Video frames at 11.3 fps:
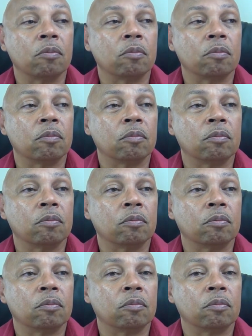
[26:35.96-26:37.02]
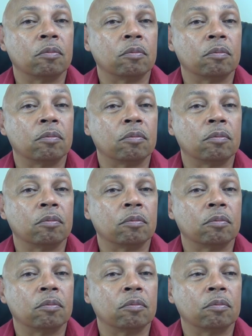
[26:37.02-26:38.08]

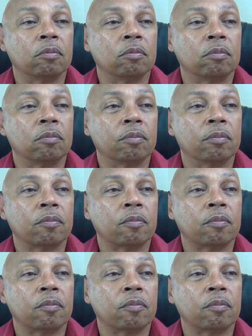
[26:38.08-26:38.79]
[no speech]